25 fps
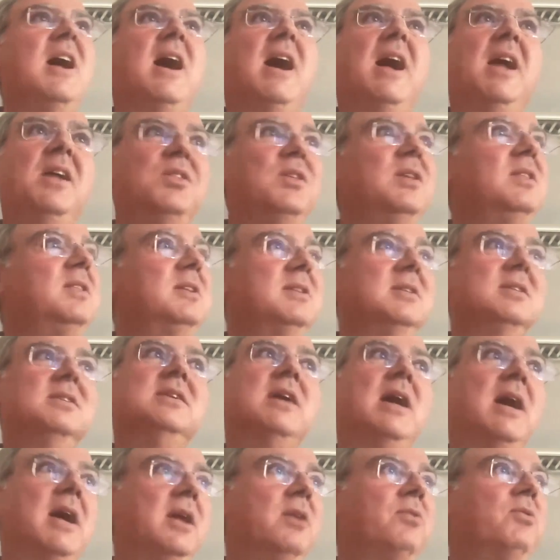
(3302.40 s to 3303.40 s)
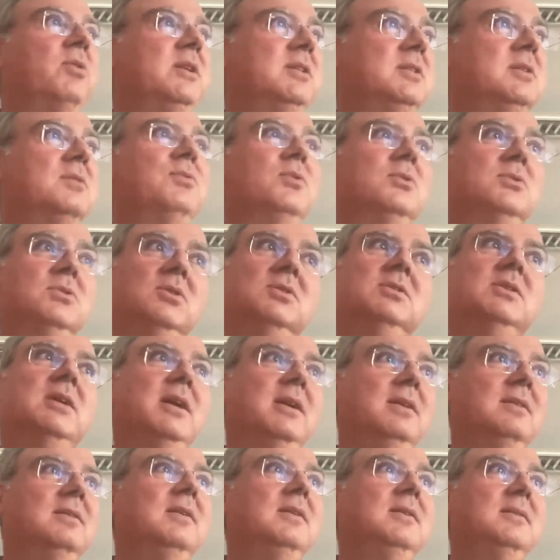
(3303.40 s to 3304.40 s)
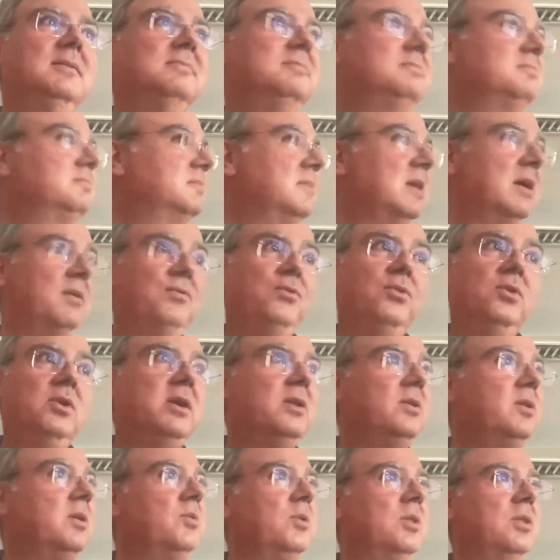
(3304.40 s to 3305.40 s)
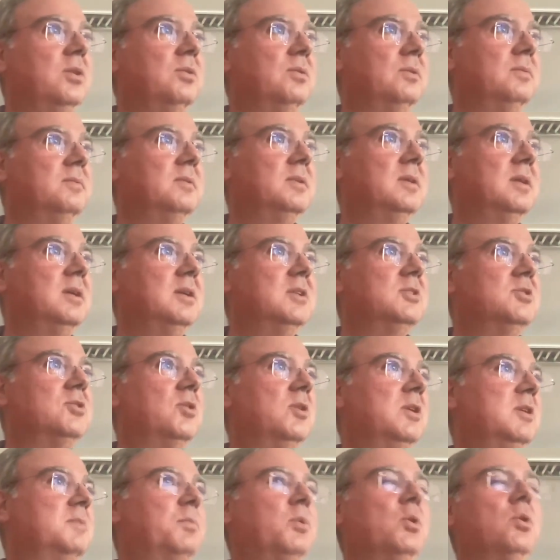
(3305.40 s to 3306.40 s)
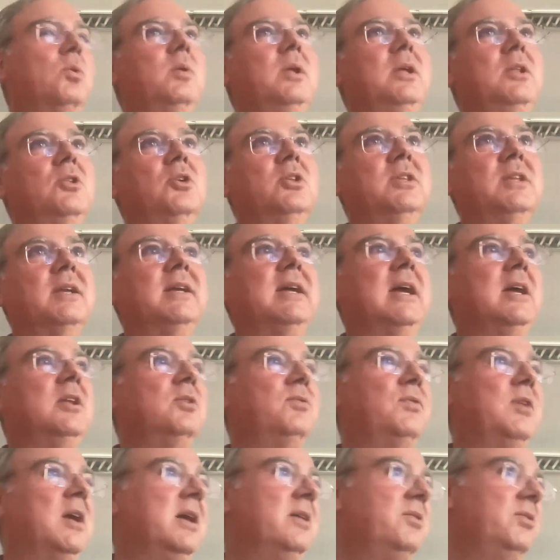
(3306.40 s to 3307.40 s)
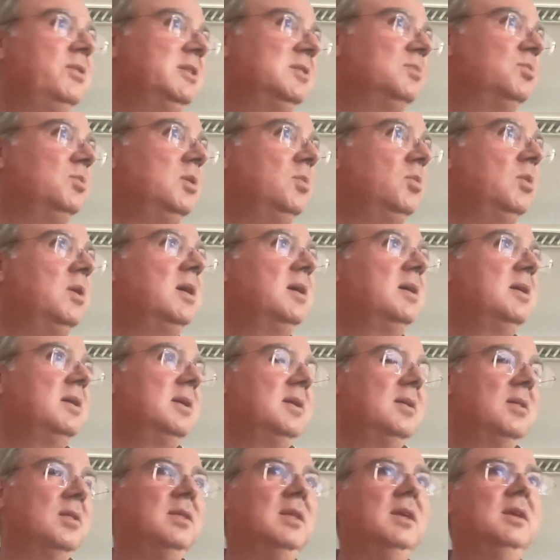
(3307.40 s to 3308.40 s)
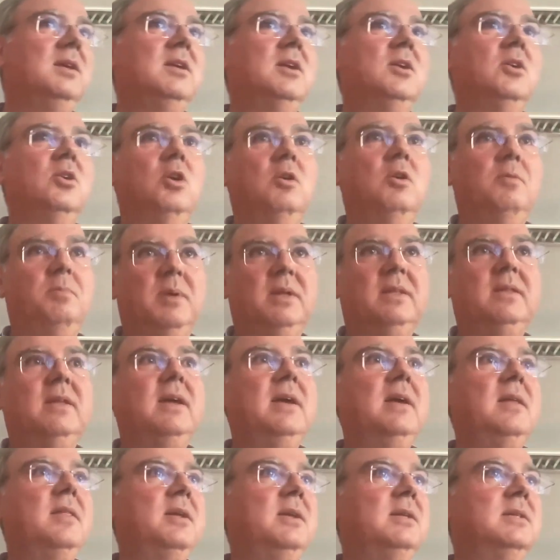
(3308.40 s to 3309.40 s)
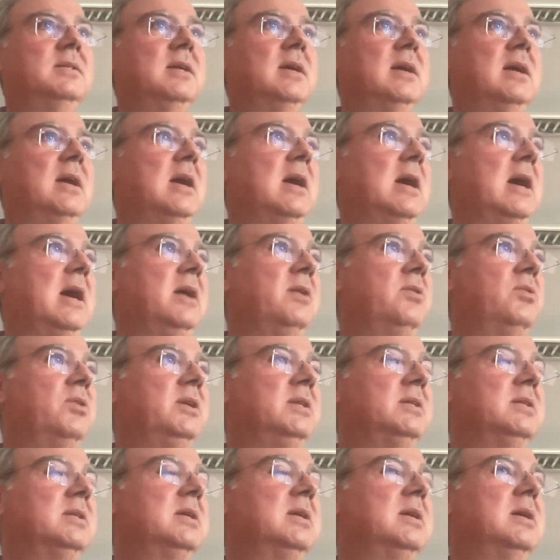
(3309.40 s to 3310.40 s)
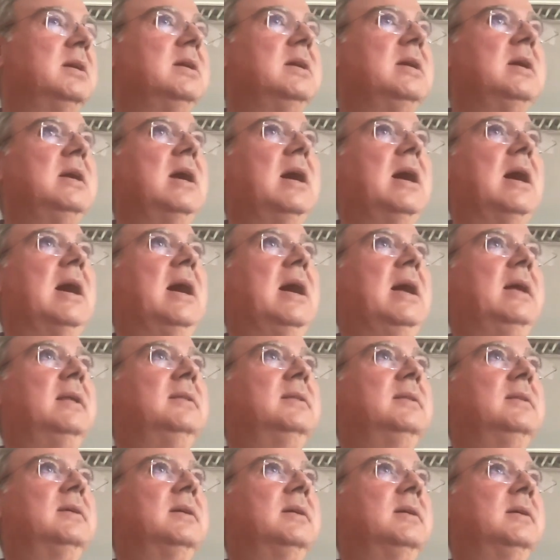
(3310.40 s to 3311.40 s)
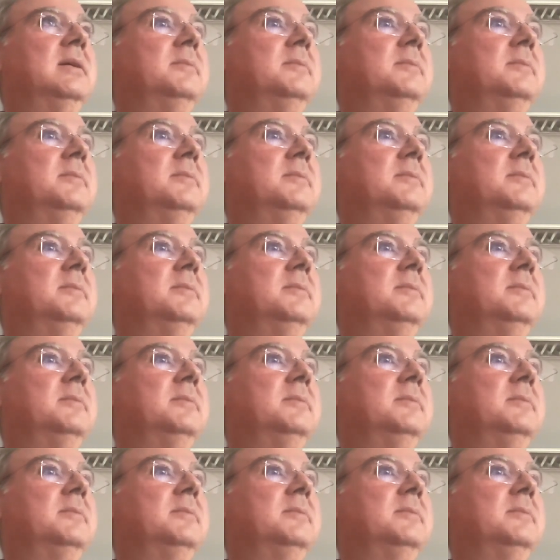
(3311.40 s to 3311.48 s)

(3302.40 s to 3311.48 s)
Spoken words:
I think this is high risk for society. I fully agree with you. So it's probably not the kind of high risk we were thinking of, but there is a high risk. And